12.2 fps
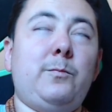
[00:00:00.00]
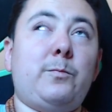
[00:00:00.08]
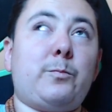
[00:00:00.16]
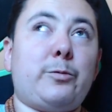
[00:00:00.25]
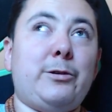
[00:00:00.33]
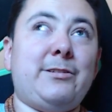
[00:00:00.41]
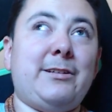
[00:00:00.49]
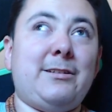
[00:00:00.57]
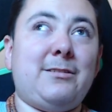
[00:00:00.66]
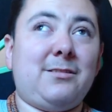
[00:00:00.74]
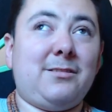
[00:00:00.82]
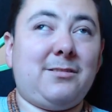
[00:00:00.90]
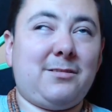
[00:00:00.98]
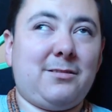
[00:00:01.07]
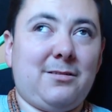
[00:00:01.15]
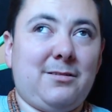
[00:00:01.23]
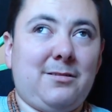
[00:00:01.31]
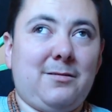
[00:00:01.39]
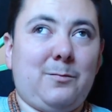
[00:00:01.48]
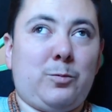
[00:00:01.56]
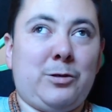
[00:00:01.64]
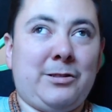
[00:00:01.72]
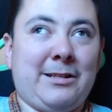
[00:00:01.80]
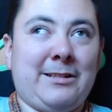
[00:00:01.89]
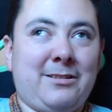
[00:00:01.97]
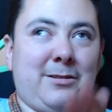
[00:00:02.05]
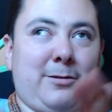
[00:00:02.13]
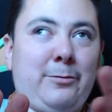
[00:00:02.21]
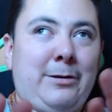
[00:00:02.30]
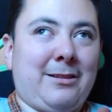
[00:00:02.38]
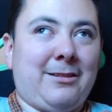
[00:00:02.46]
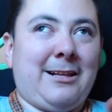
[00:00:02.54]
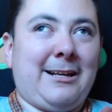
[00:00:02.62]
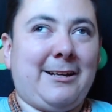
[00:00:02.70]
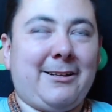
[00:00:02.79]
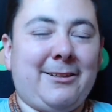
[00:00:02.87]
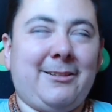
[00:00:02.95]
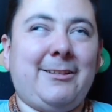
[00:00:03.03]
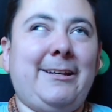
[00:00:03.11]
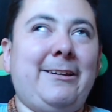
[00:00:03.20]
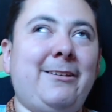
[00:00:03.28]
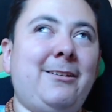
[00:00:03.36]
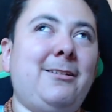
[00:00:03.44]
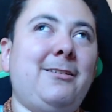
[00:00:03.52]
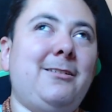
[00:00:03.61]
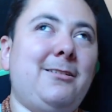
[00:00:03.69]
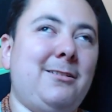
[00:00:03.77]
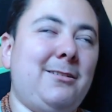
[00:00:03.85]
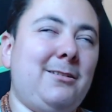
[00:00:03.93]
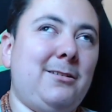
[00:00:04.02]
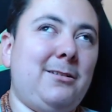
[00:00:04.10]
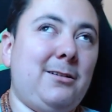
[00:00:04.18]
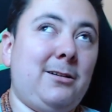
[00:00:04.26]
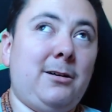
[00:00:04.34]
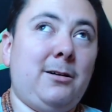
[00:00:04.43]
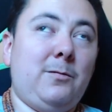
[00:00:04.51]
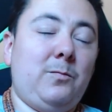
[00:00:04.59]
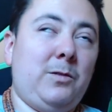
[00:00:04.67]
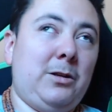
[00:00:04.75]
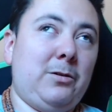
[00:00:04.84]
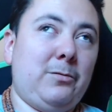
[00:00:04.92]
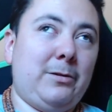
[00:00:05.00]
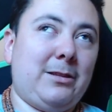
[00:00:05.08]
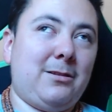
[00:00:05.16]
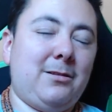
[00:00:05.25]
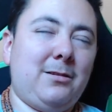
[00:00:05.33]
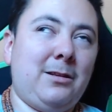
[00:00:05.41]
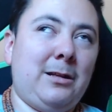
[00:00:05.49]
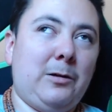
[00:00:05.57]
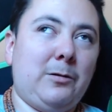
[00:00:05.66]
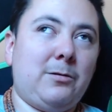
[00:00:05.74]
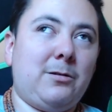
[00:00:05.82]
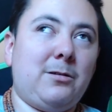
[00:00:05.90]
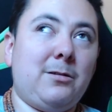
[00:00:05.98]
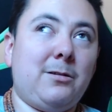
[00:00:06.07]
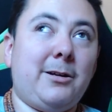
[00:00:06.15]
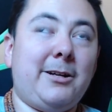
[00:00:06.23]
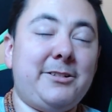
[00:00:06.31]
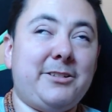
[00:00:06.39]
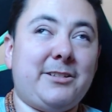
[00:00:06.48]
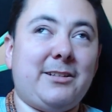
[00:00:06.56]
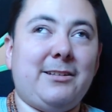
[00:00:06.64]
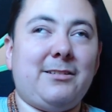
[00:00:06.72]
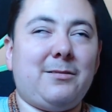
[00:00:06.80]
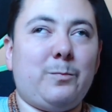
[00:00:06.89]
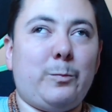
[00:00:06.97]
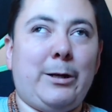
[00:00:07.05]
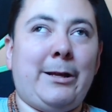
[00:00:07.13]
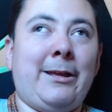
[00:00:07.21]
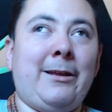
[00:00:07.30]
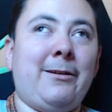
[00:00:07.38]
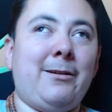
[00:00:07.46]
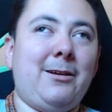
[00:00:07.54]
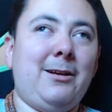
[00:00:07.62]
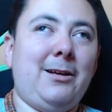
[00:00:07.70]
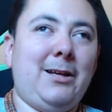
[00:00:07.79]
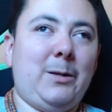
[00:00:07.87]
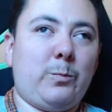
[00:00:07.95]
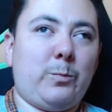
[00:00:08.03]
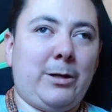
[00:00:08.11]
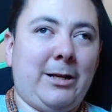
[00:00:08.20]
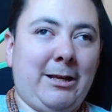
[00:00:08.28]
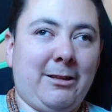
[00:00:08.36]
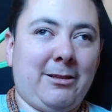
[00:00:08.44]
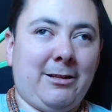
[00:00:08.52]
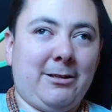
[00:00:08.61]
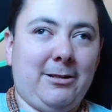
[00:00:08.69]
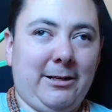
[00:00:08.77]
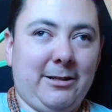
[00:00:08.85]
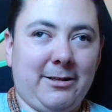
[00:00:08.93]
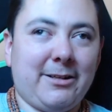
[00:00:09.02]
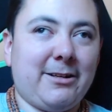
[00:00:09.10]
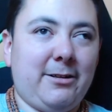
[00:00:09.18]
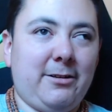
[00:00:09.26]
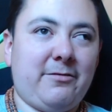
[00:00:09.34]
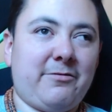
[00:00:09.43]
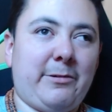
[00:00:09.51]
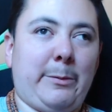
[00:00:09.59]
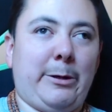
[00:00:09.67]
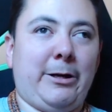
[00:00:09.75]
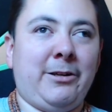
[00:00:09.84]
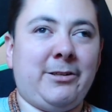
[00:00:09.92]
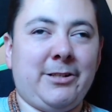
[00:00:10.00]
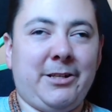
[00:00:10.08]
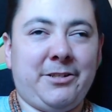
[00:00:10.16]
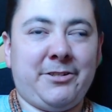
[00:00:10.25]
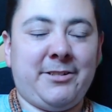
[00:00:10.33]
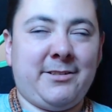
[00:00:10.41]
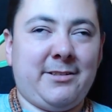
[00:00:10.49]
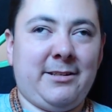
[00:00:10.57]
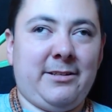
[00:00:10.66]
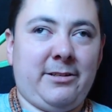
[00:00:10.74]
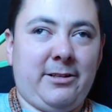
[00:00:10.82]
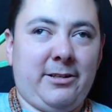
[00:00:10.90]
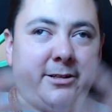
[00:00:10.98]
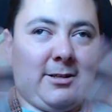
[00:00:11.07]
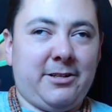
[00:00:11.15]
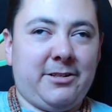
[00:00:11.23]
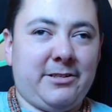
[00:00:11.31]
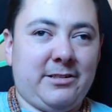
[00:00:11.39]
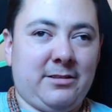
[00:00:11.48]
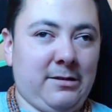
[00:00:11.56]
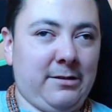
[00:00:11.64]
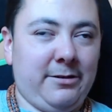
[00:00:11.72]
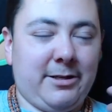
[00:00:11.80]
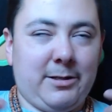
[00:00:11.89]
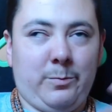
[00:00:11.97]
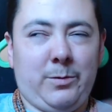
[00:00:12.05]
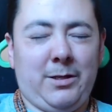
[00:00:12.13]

presents you with like a clean, with consciousness, bringing the gunk from your unconscious into your conscious, so you can